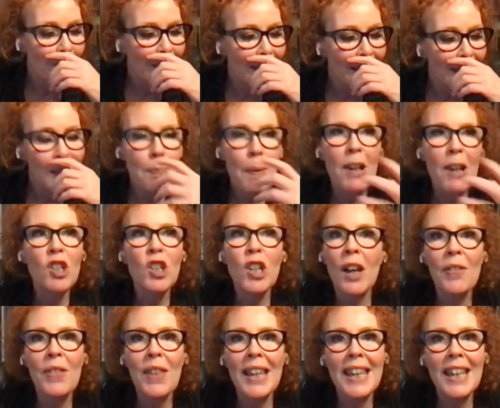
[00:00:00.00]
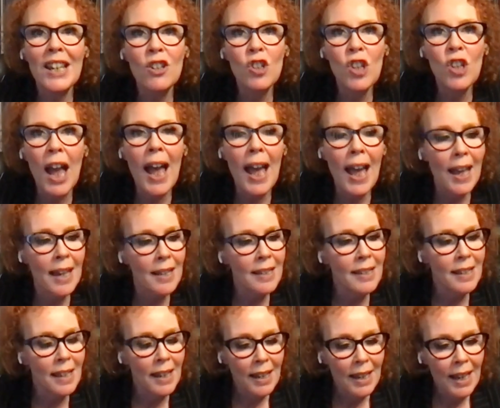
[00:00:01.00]
especially I think in
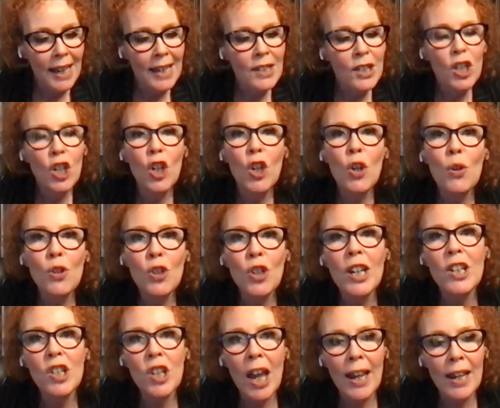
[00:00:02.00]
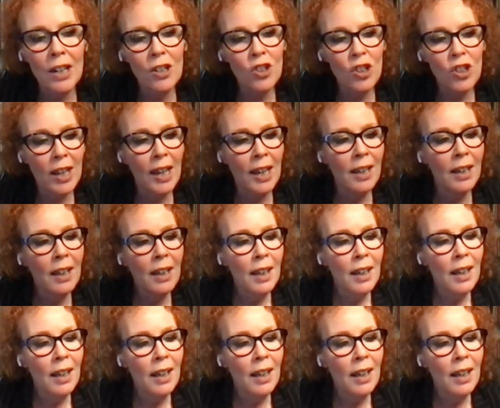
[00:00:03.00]
jazz, is hugely challenging